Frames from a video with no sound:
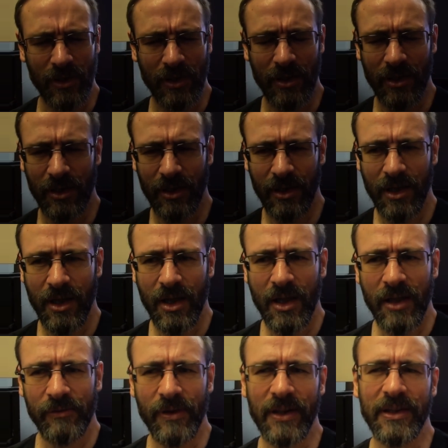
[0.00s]

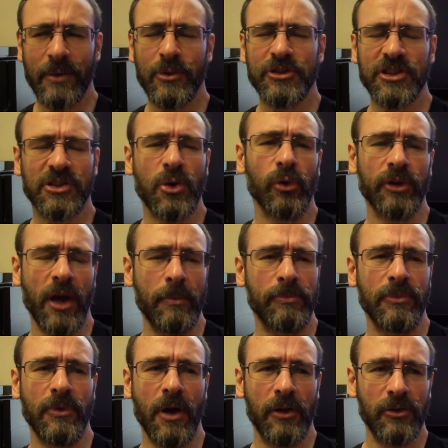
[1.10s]
In fact, they were just called
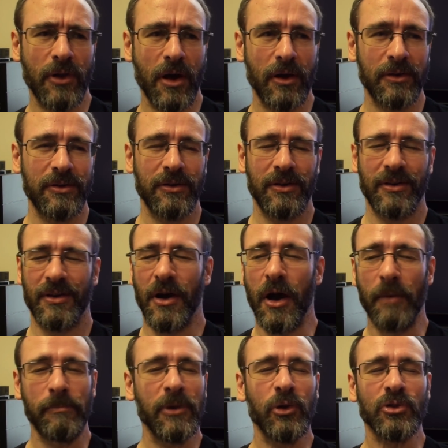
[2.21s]

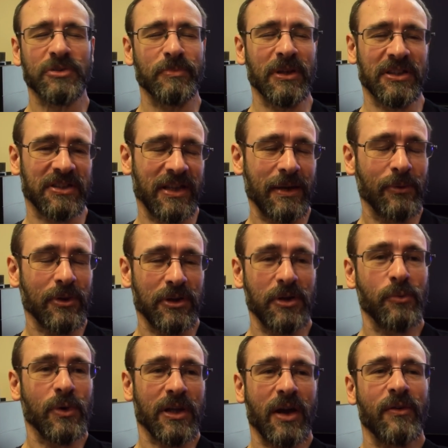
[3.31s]
amusements. You
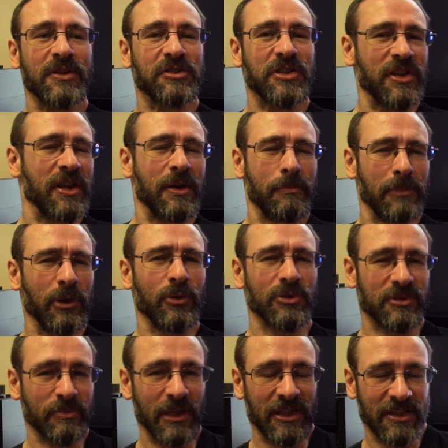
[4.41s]
were going to the
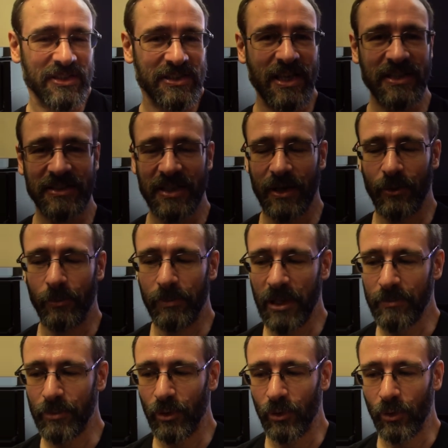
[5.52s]
amusements. That's how
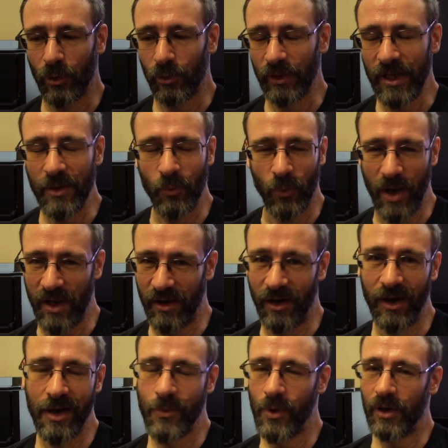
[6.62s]
people called it when
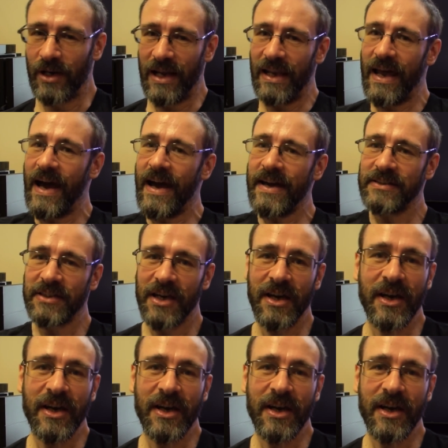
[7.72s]
I were a lad.